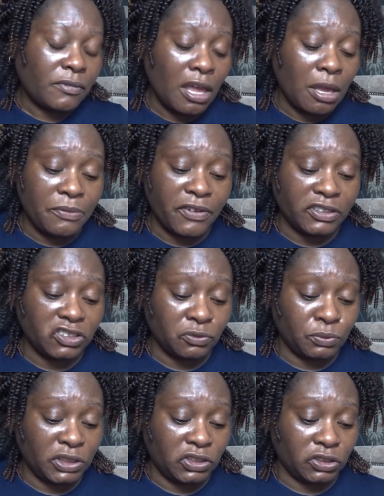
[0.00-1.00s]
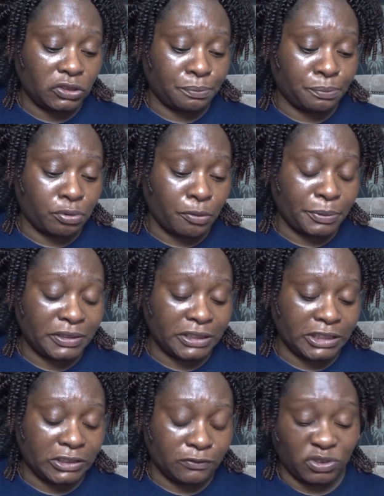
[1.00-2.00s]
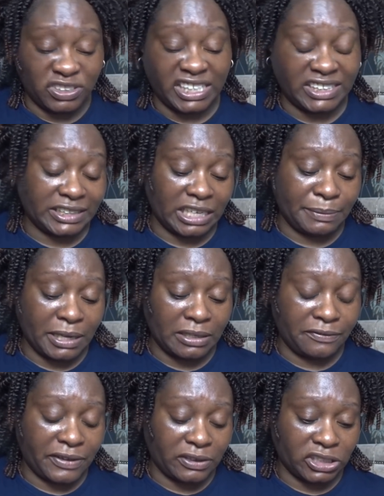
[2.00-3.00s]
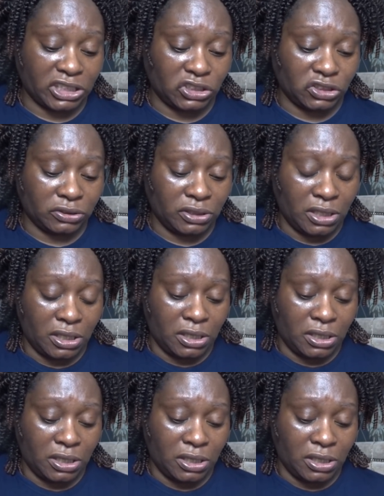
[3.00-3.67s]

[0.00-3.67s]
And if I just read you the properties of what they say about the foundation.